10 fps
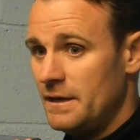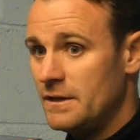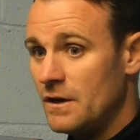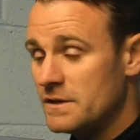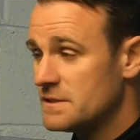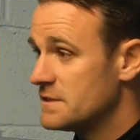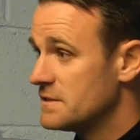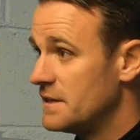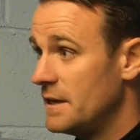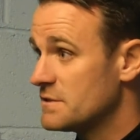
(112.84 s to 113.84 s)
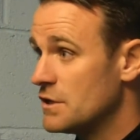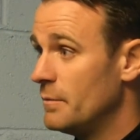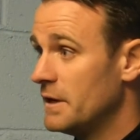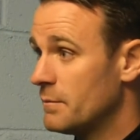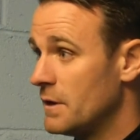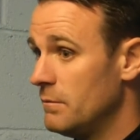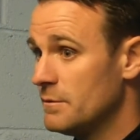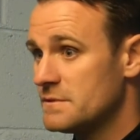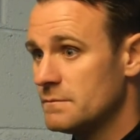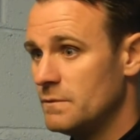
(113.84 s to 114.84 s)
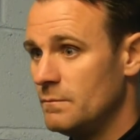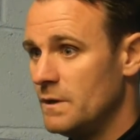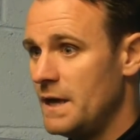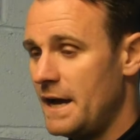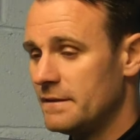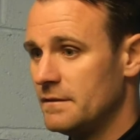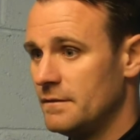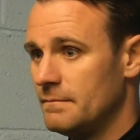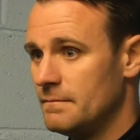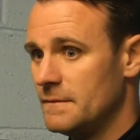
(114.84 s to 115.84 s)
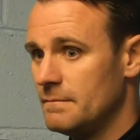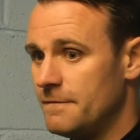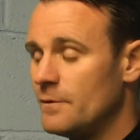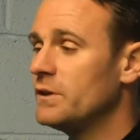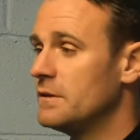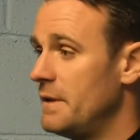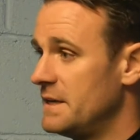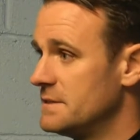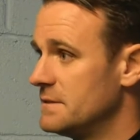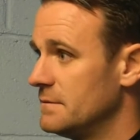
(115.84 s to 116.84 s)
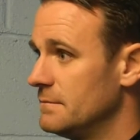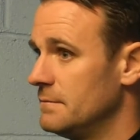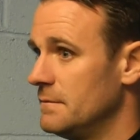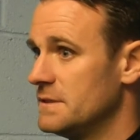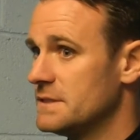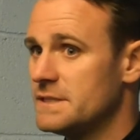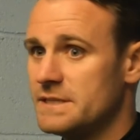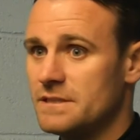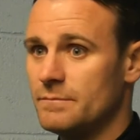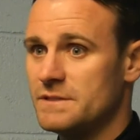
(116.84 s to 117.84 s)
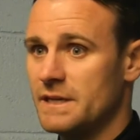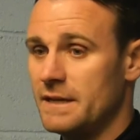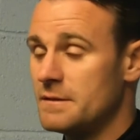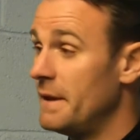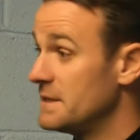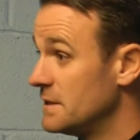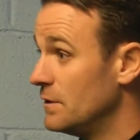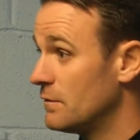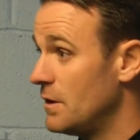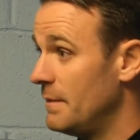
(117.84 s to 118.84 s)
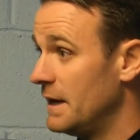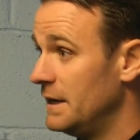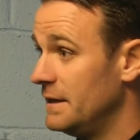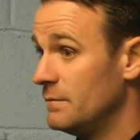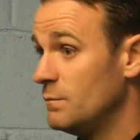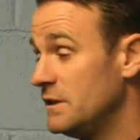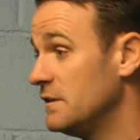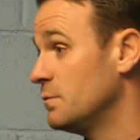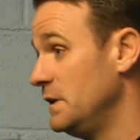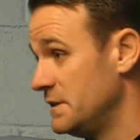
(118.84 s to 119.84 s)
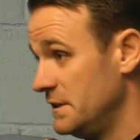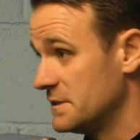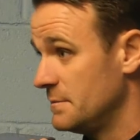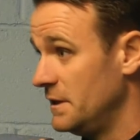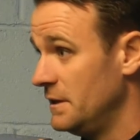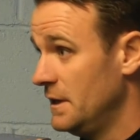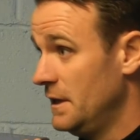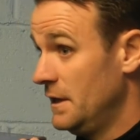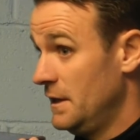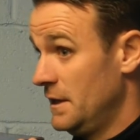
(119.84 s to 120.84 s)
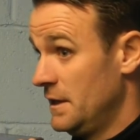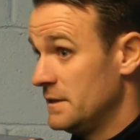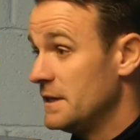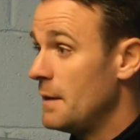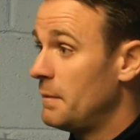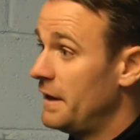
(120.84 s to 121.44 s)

he causes team so many problems. We, we had to find the best system to get the best out of Rob Manley, and we did tweak things a bit to get